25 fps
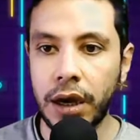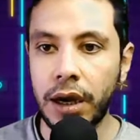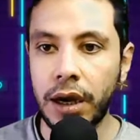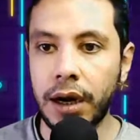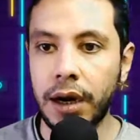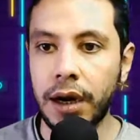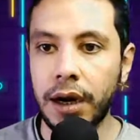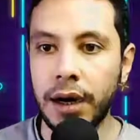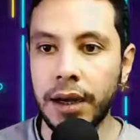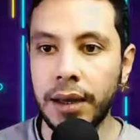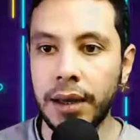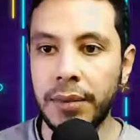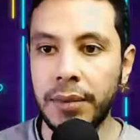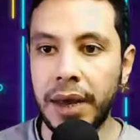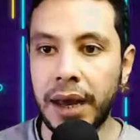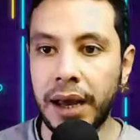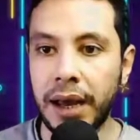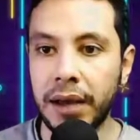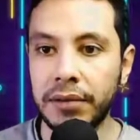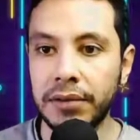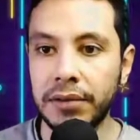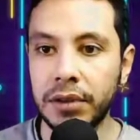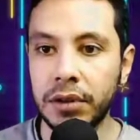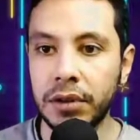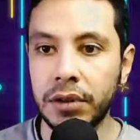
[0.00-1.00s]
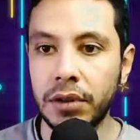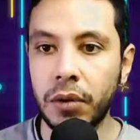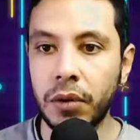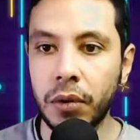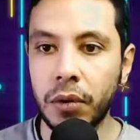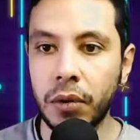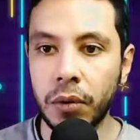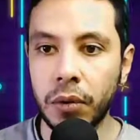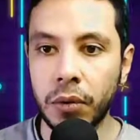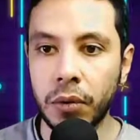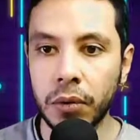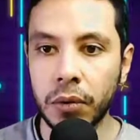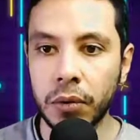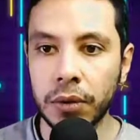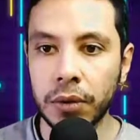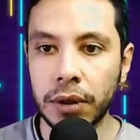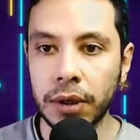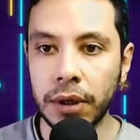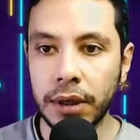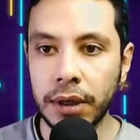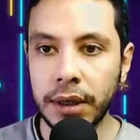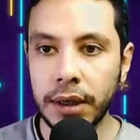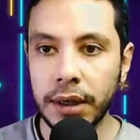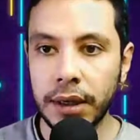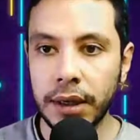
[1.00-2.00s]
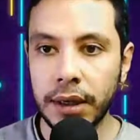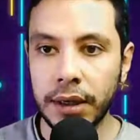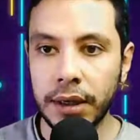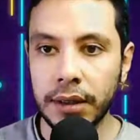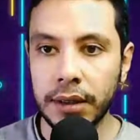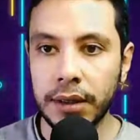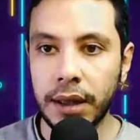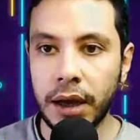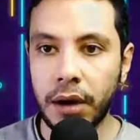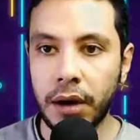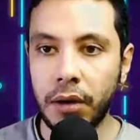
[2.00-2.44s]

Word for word: I am having all the